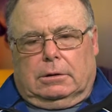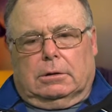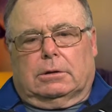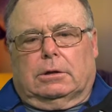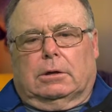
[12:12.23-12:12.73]

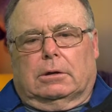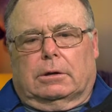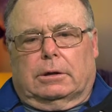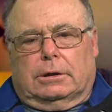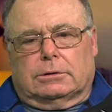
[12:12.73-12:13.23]
the
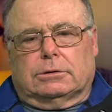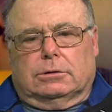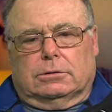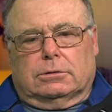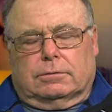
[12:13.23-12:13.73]
tiller that's
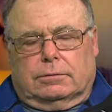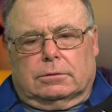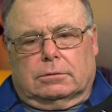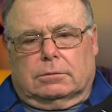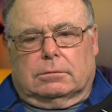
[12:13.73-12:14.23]
used
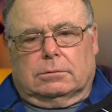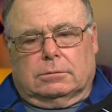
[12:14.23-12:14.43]
for,